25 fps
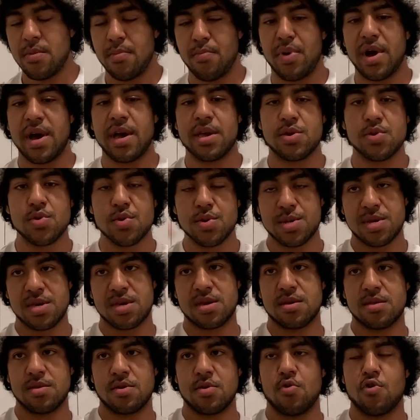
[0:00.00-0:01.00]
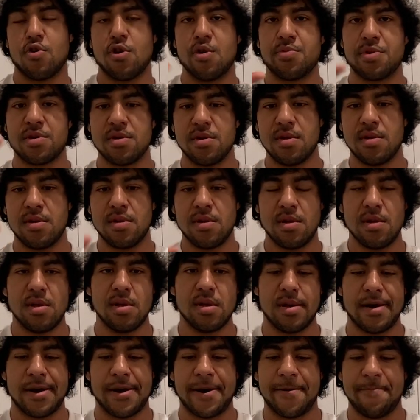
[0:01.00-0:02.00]
by using the orbital
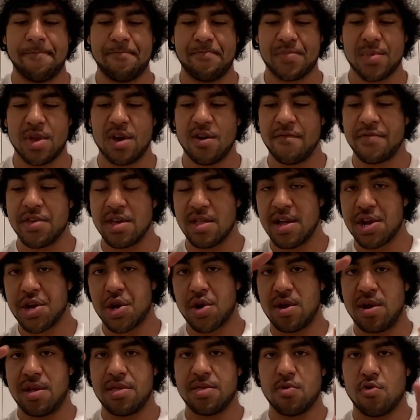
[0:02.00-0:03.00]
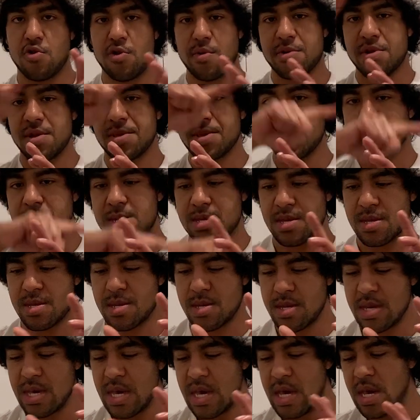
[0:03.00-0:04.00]
of the electron, the orbital
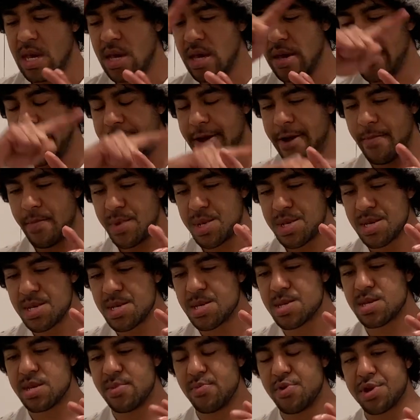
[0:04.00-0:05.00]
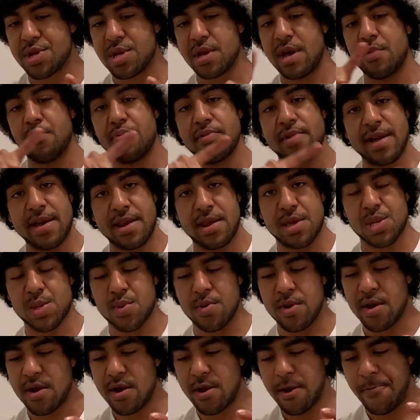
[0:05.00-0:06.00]
distance. So this is similar to how planets
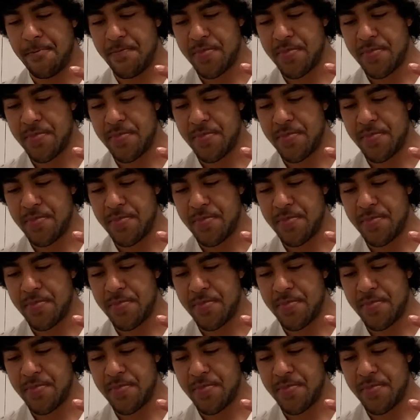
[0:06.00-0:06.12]
work.